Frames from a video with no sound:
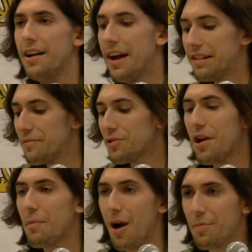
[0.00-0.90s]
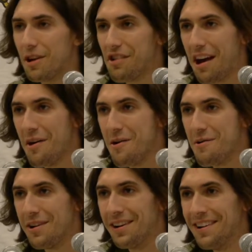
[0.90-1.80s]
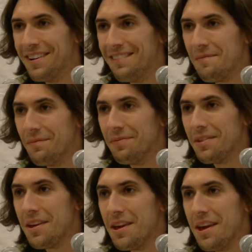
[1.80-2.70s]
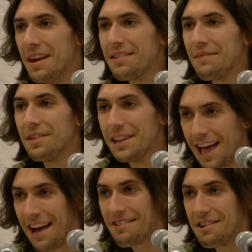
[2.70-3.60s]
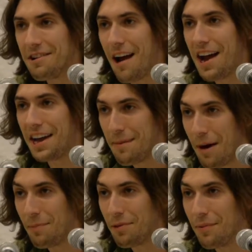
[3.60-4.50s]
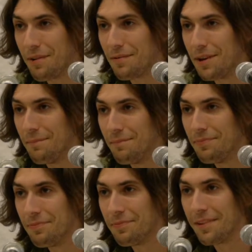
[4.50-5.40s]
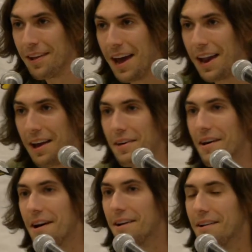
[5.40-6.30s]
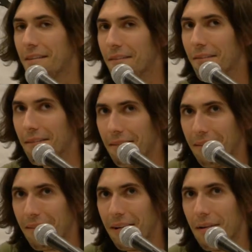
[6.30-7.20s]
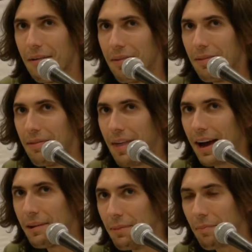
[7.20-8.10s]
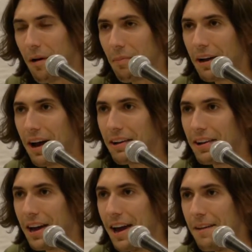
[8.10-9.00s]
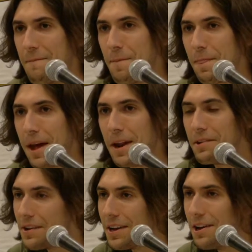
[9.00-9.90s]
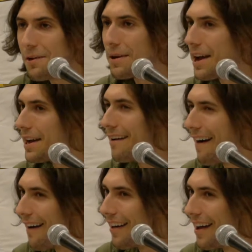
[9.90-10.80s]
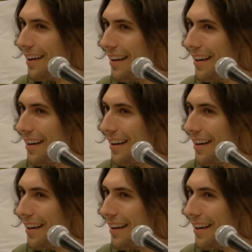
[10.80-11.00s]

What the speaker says: Except for they're not properties I own. Except for then last year, I came up with one of them, and I thought, that could be a property I could get. And it took a year, but I got it.